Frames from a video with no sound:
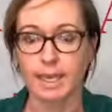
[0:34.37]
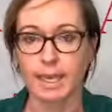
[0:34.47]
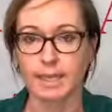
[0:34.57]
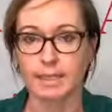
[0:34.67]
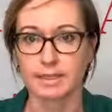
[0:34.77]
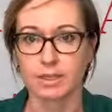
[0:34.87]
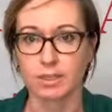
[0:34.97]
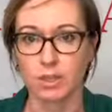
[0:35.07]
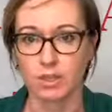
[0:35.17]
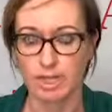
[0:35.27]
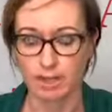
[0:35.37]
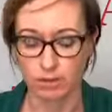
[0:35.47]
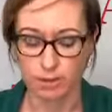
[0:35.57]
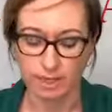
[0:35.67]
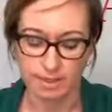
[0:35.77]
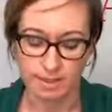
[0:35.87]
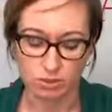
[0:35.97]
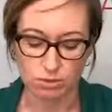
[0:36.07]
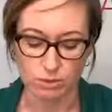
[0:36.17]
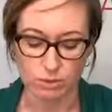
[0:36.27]
and no doubt throughout central
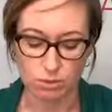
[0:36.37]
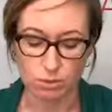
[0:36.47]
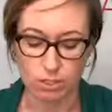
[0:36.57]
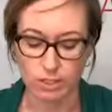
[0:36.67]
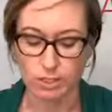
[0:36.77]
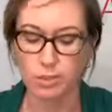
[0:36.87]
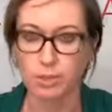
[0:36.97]
Victoria,